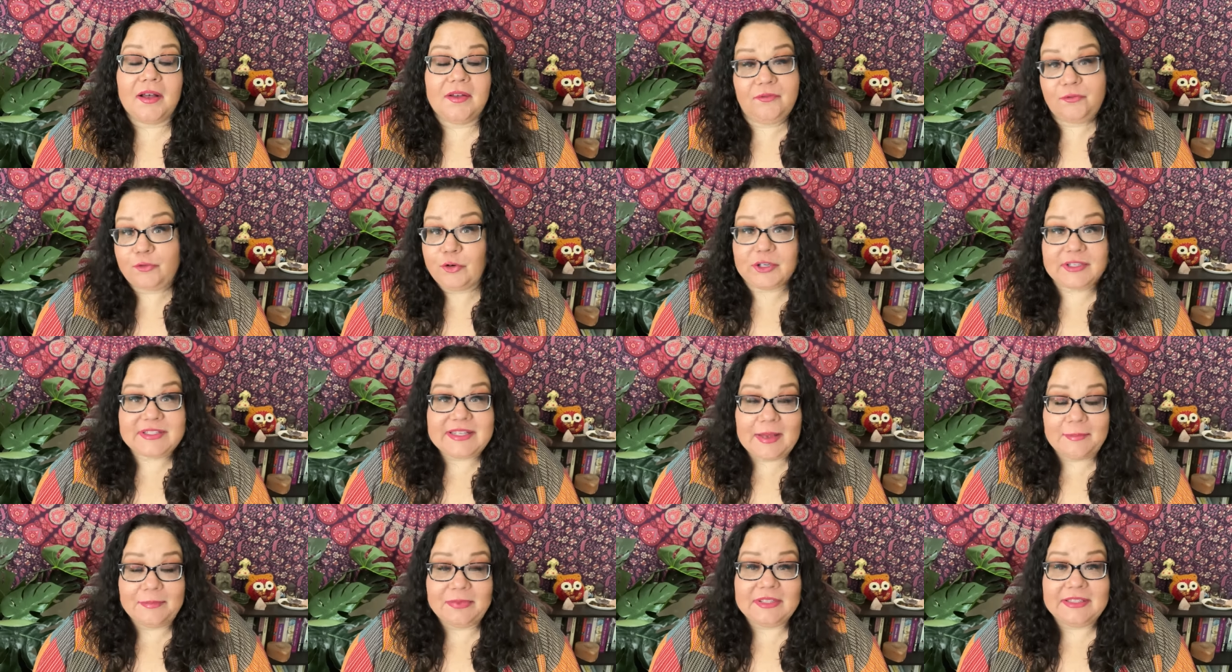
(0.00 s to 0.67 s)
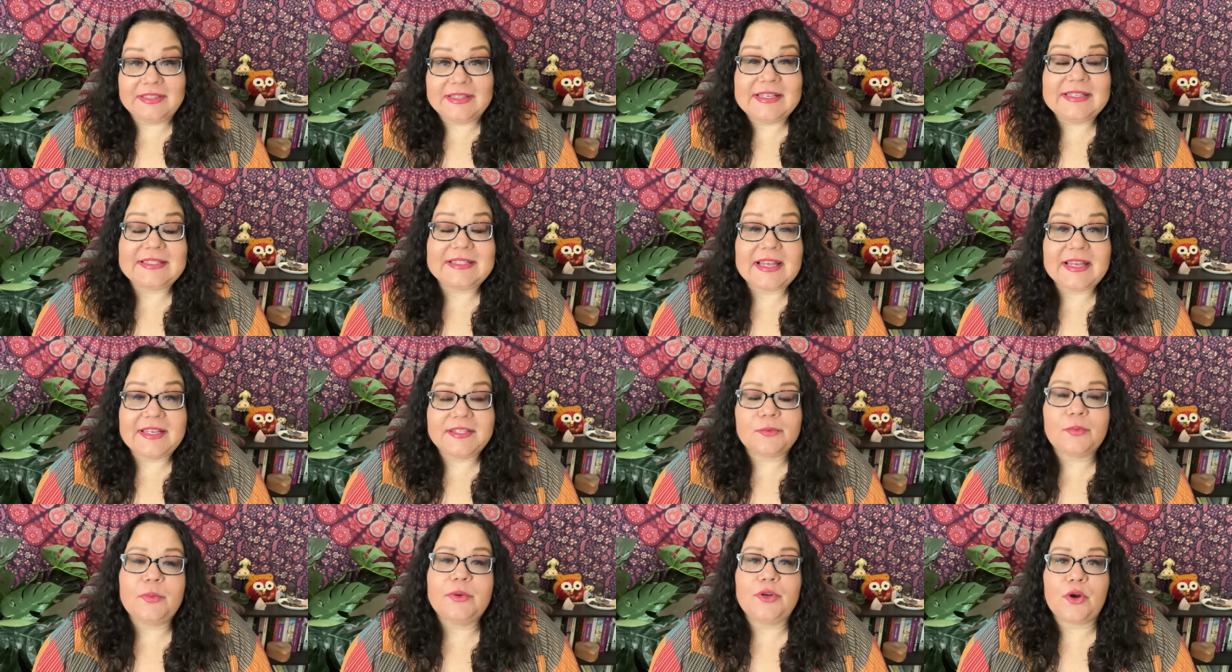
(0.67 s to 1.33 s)
for example, in this
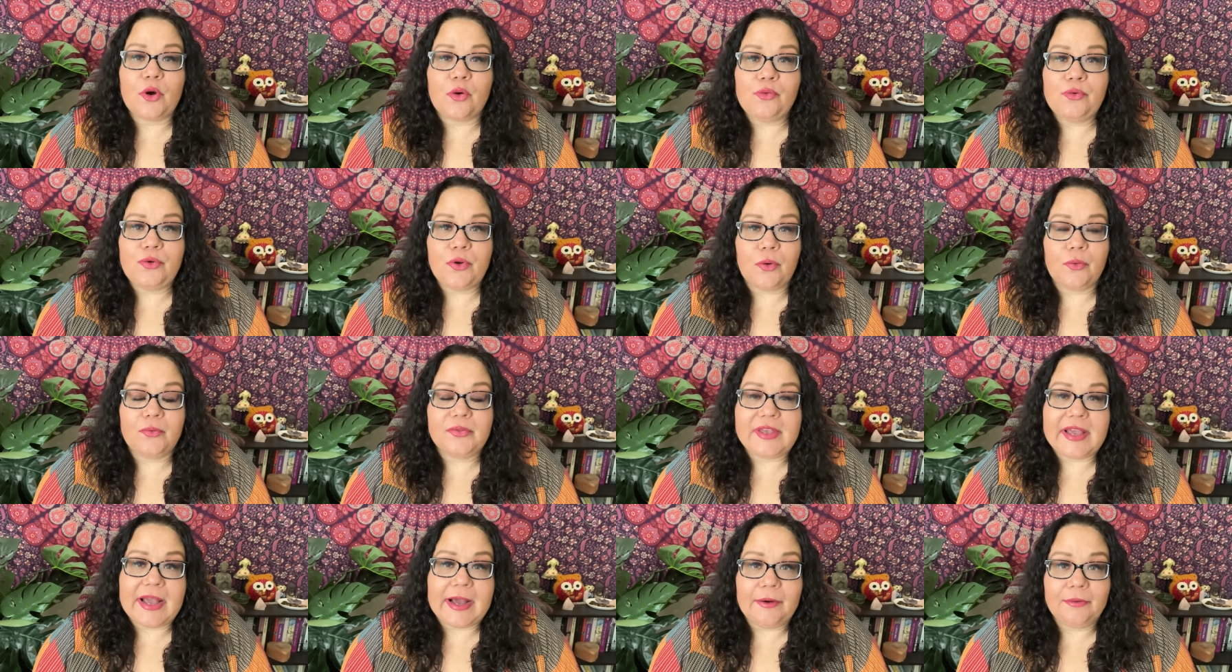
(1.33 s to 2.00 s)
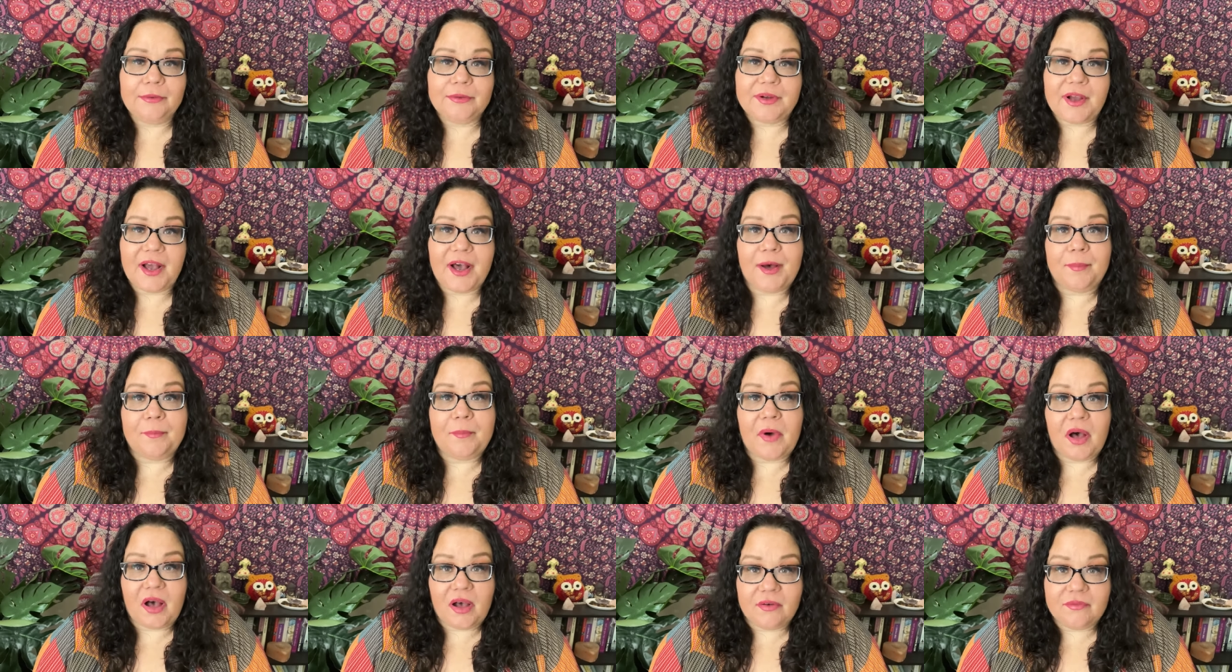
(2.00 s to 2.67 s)
case, we don't know the
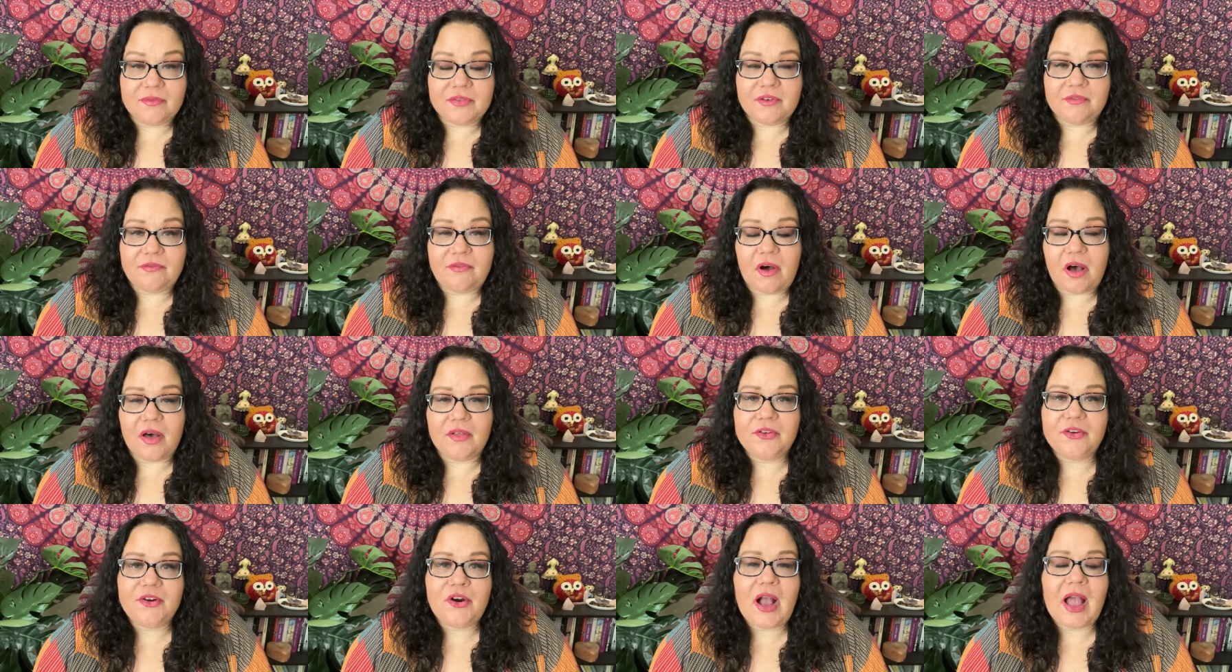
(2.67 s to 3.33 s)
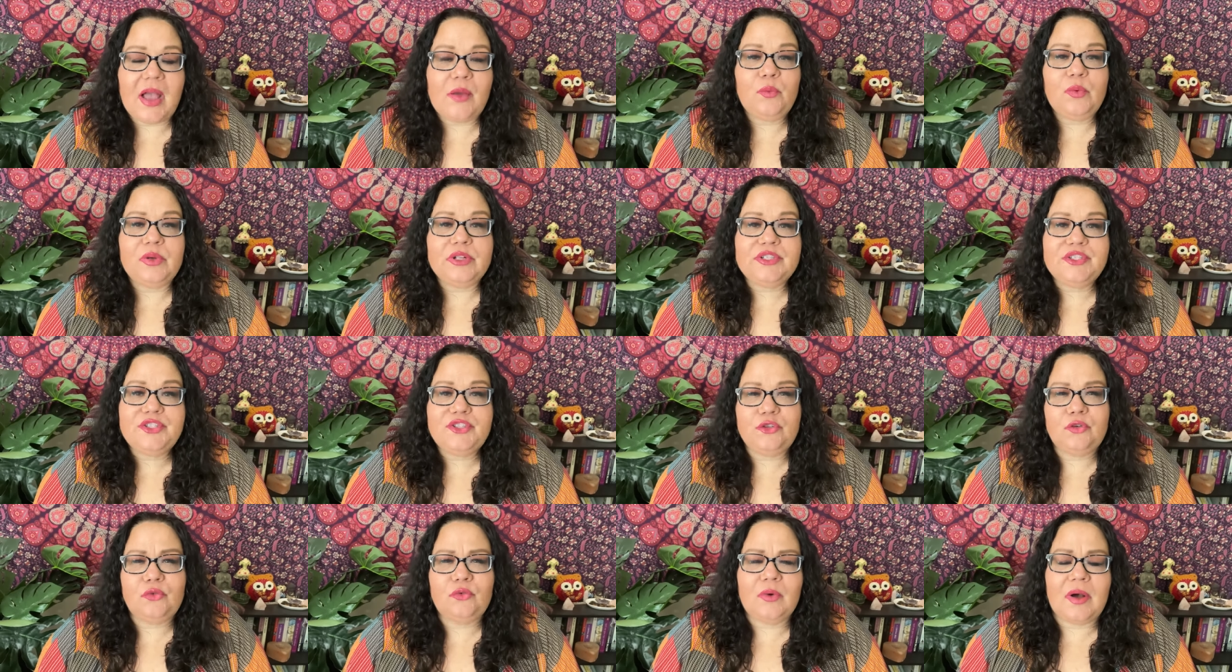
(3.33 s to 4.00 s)
outcome of the father. I will
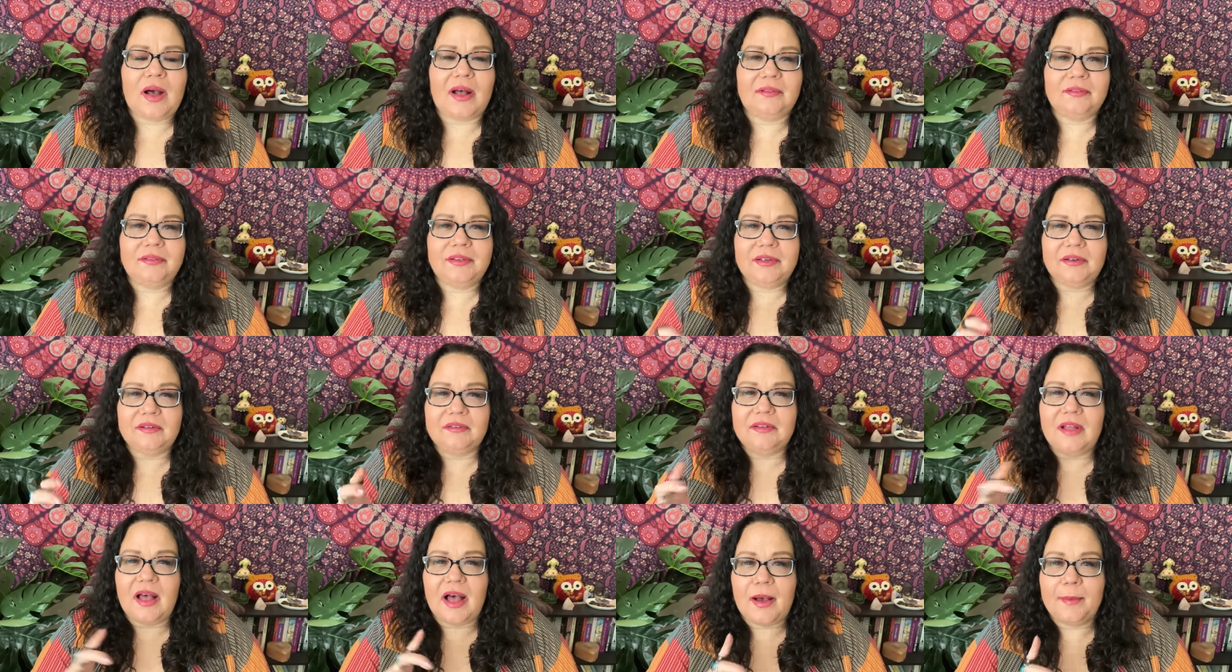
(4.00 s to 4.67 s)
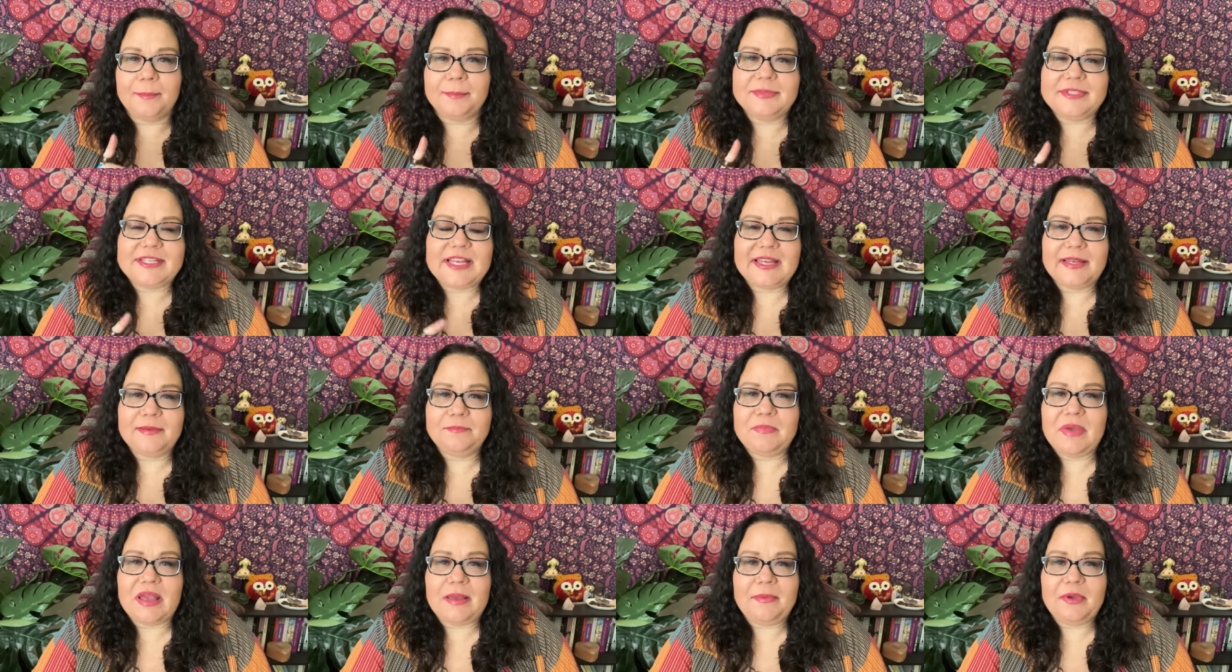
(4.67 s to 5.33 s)
do a little
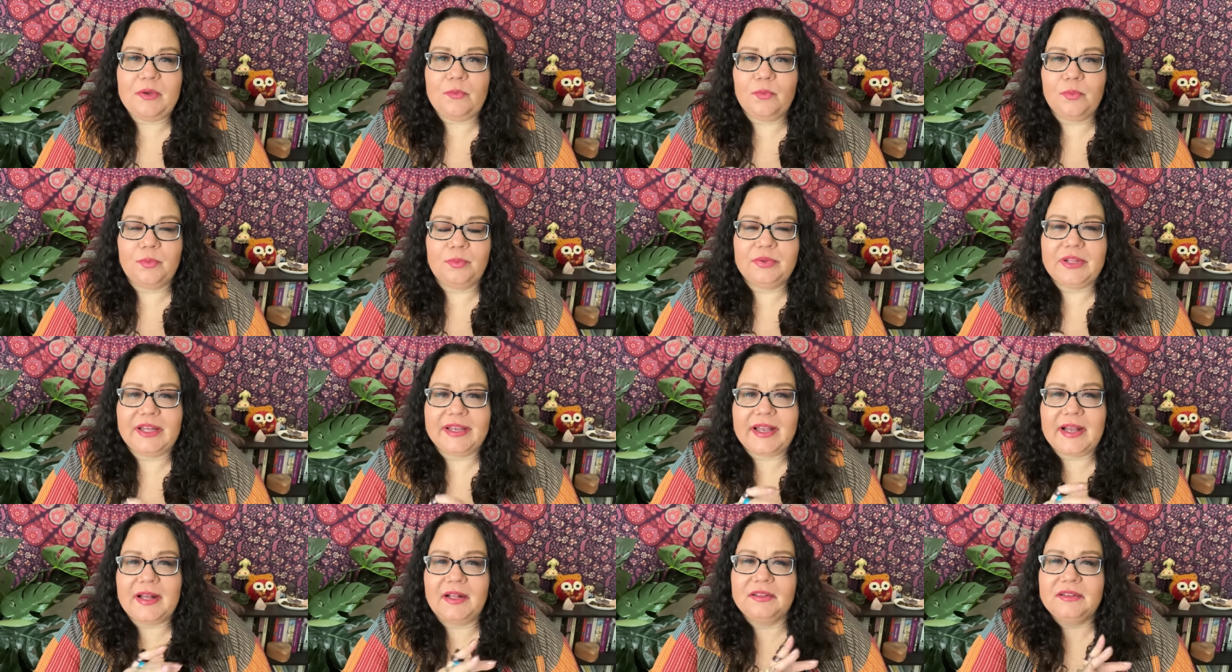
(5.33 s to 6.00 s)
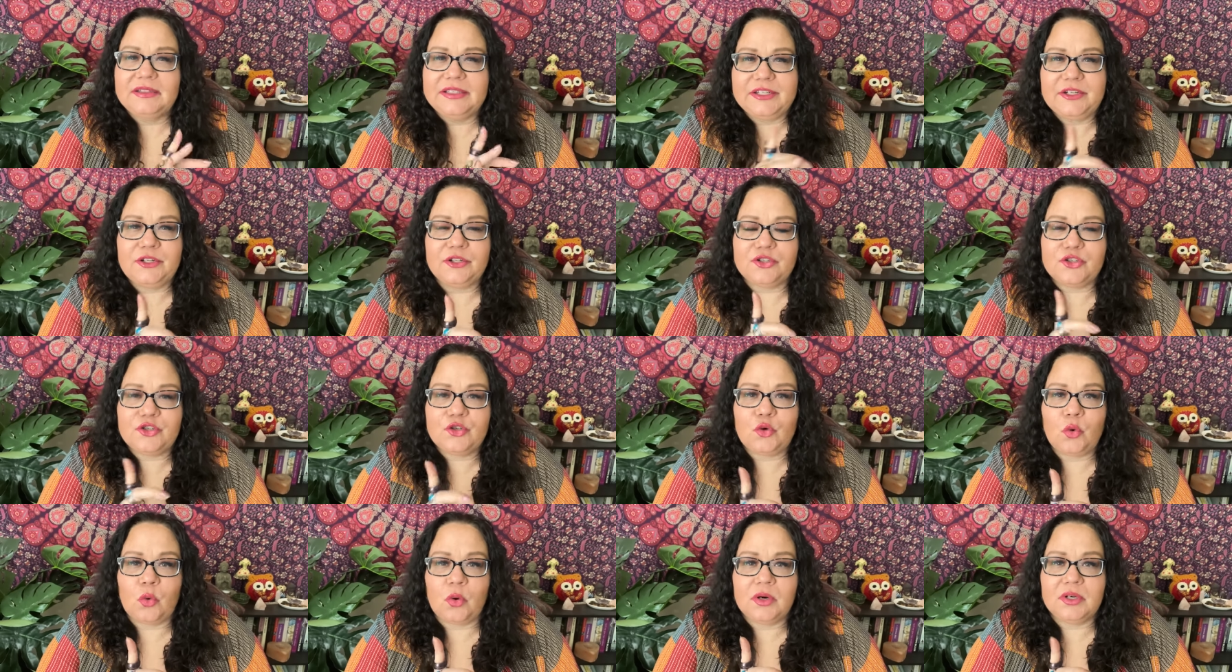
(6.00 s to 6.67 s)
update, maybe like a little
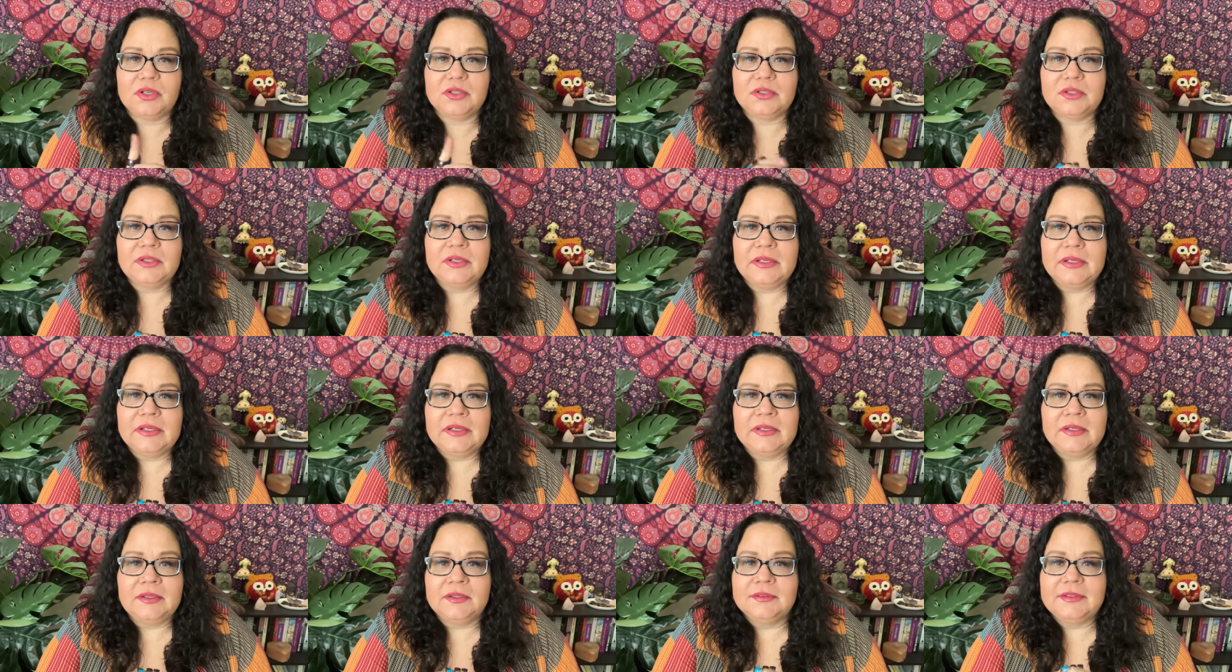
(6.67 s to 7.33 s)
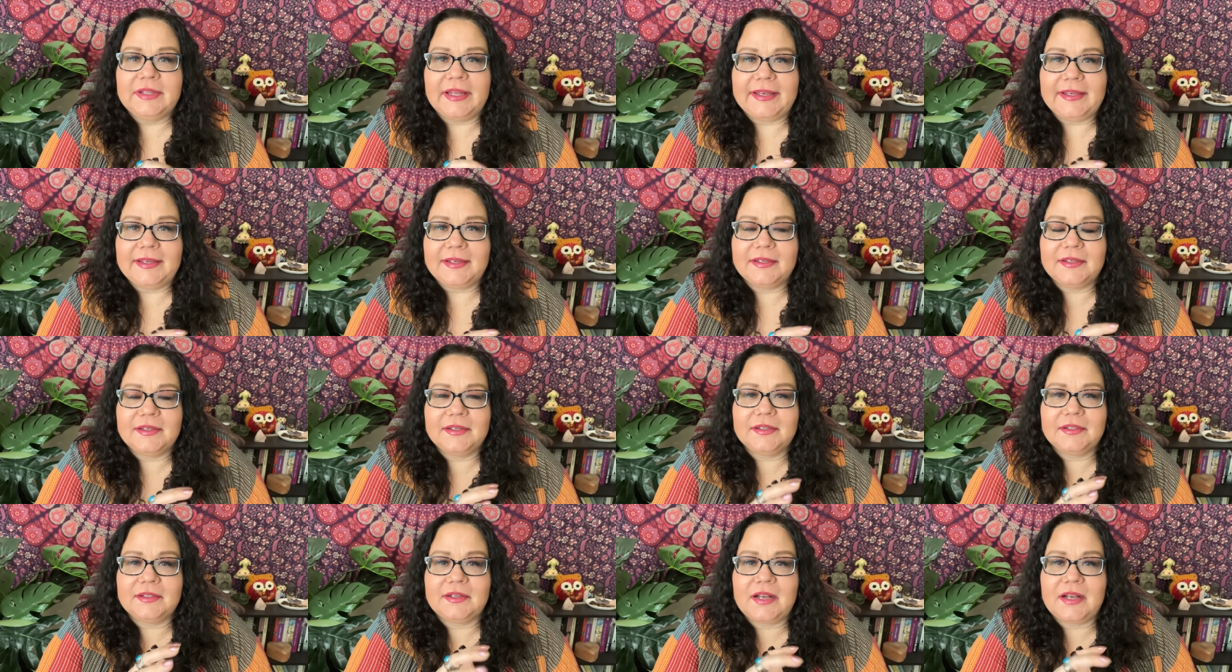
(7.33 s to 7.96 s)
short, like